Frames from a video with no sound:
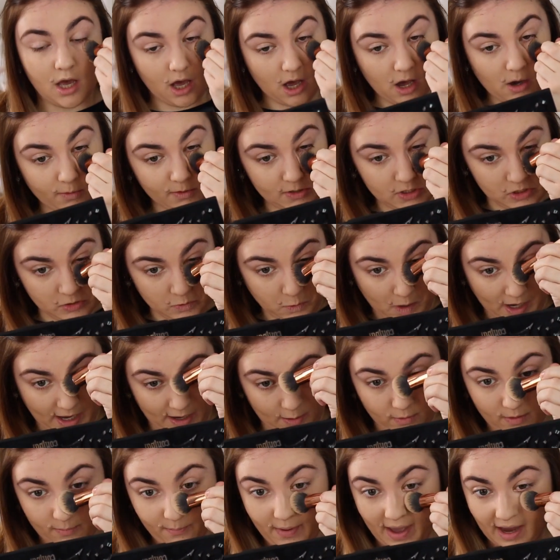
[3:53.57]
which is why
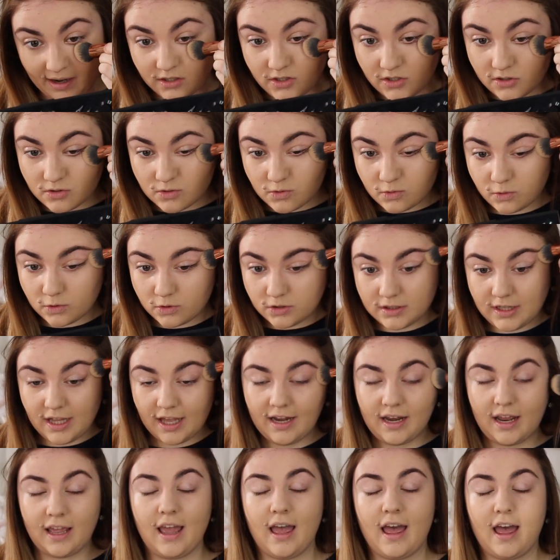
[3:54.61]
I went back to school,
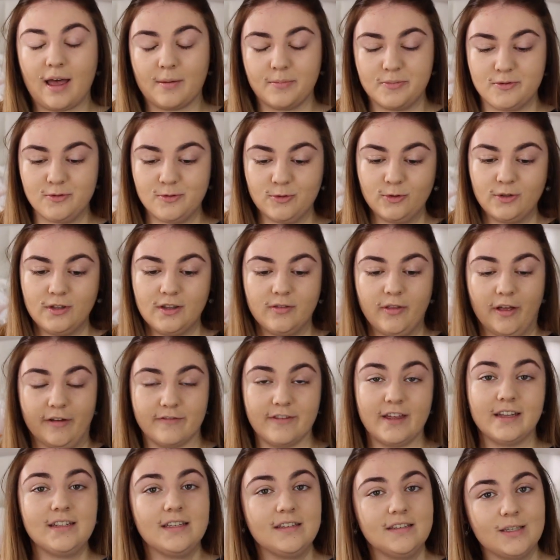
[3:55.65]
and I absolutely love
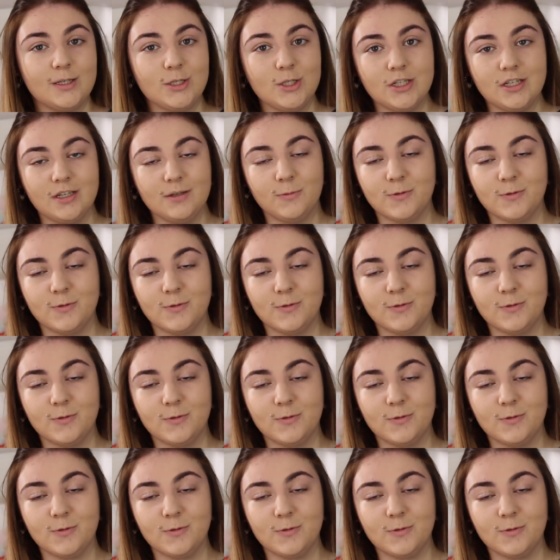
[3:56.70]
that decision.